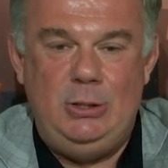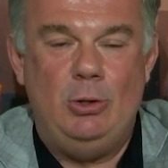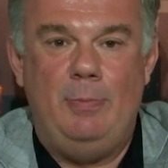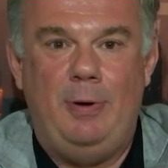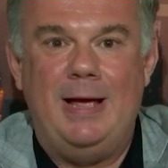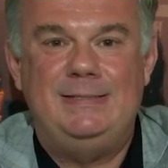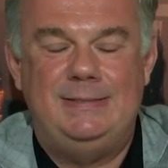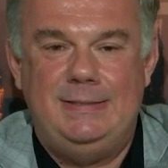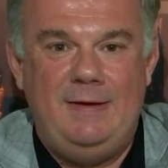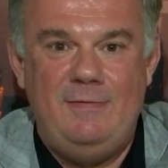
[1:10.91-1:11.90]
You know the
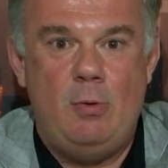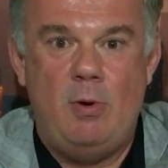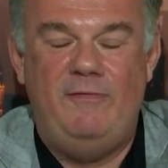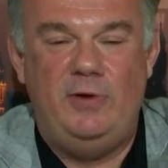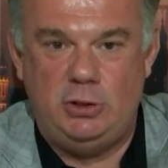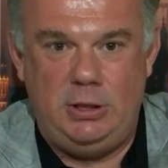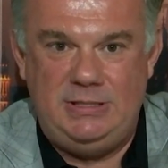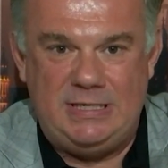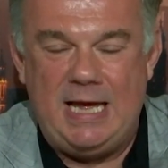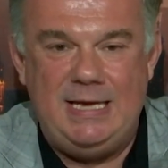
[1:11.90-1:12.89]
price, even though we
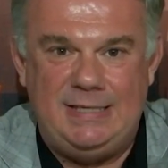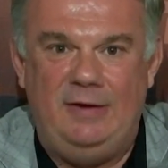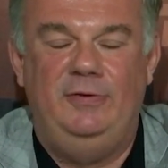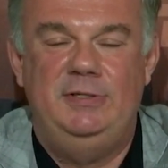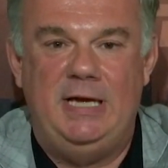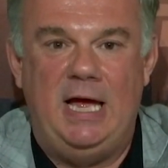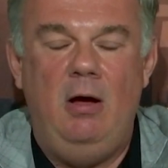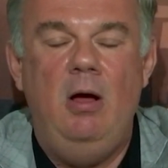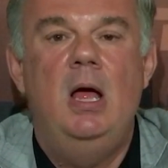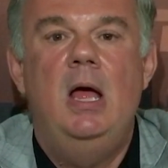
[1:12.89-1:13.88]
officially say he's not for
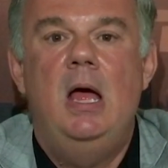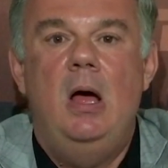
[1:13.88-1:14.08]
sale.